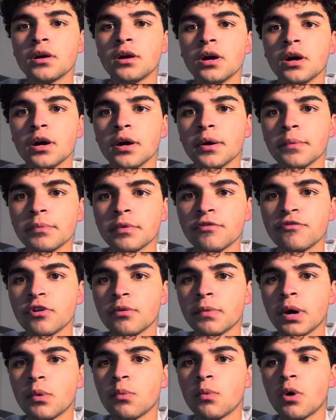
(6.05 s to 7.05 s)
The film
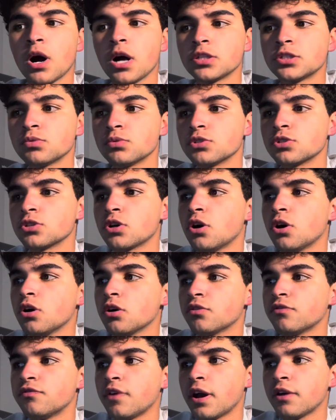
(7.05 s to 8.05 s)
I watched was
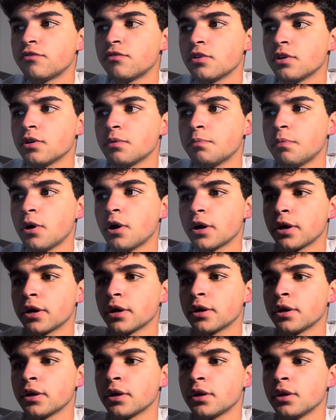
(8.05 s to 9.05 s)
called 5 Feet Apart.